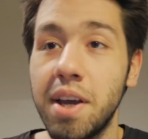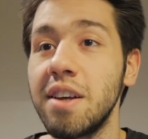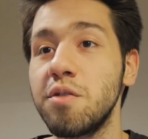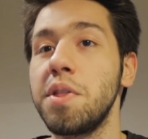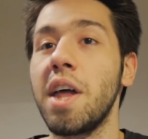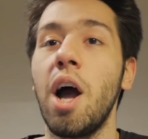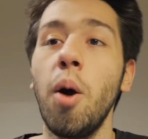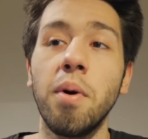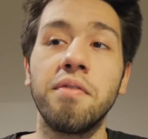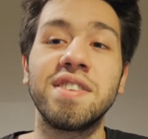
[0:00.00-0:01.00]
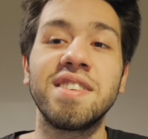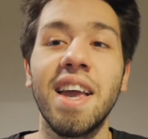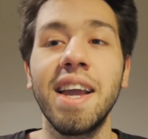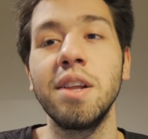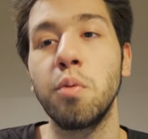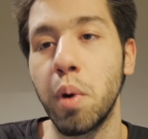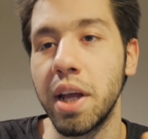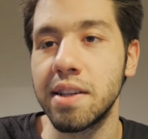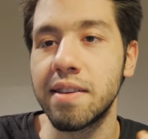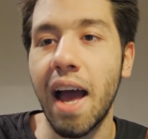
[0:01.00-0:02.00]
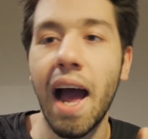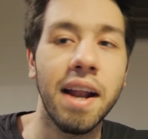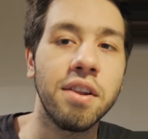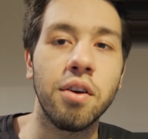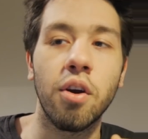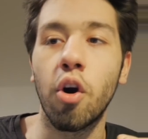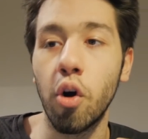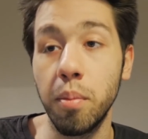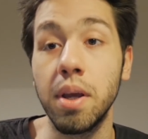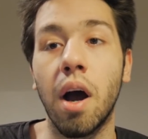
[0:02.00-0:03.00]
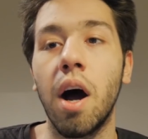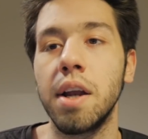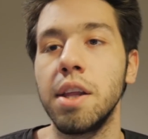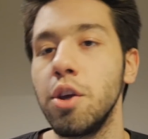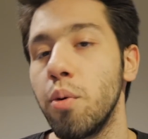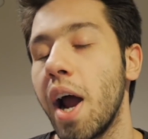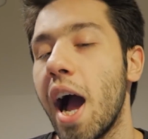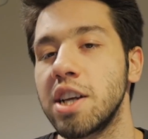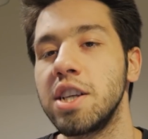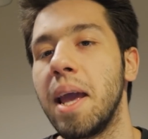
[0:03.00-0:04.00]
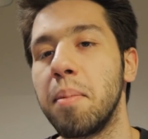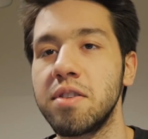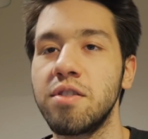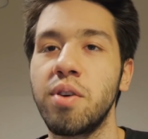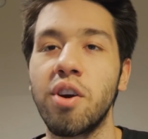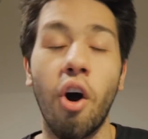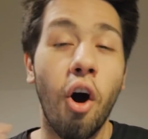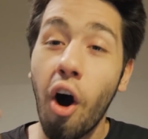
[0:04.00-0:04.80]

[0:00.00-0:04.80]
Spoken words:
Because with the help of Second Wind and Ermion, you're actually able to trigger